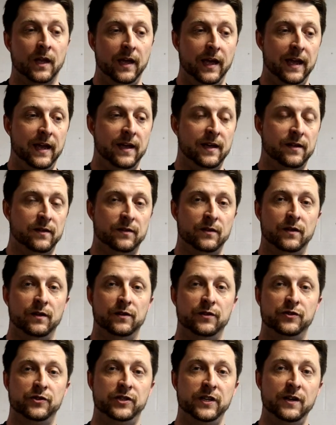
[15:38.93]
And
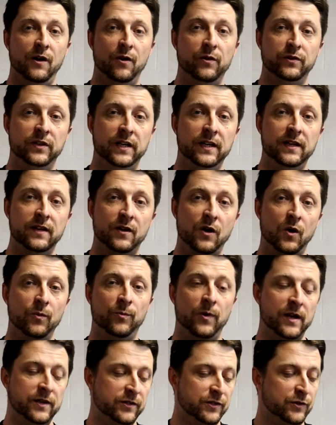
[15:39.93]
CRT,
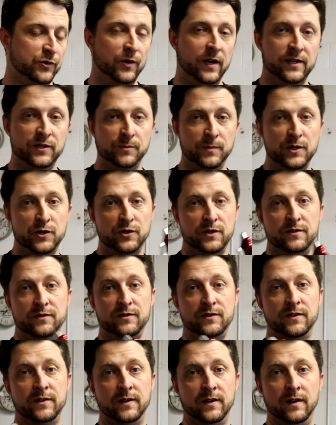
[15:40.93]
Cope Racing
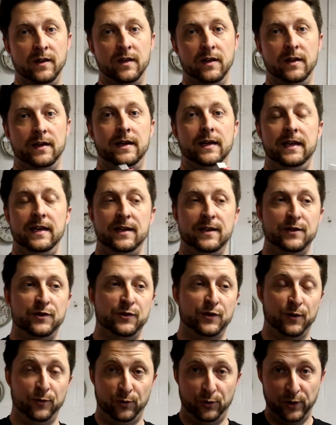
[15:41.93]
Transmissions,
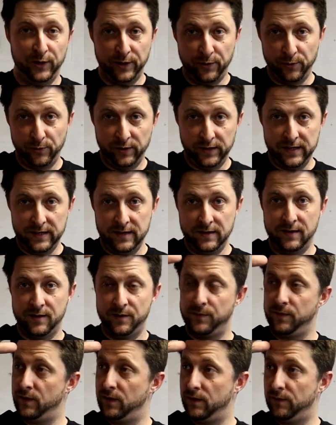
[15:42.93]
is literally
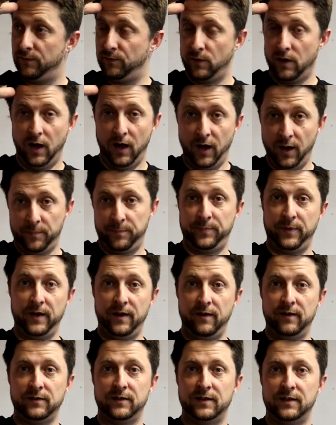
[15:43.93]
up
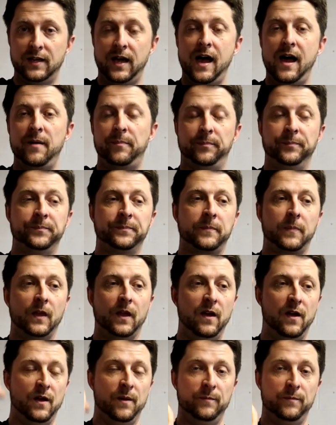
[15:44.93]
there at the top.